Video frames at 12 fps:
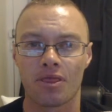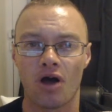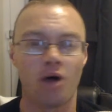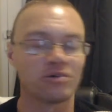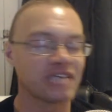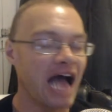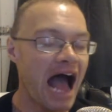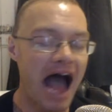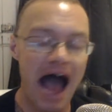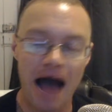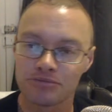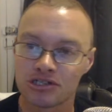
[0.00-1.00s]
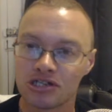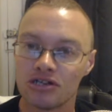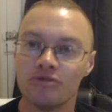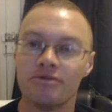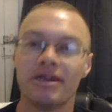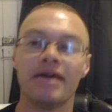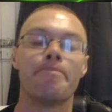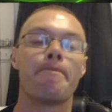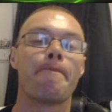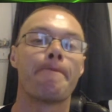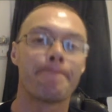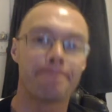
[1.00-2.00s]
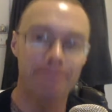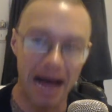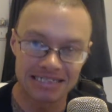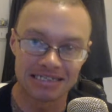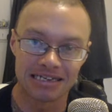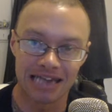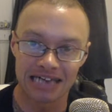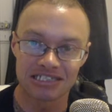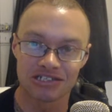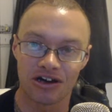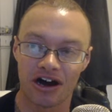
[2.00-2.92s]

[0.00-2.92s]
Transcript: was absolutely battered last night.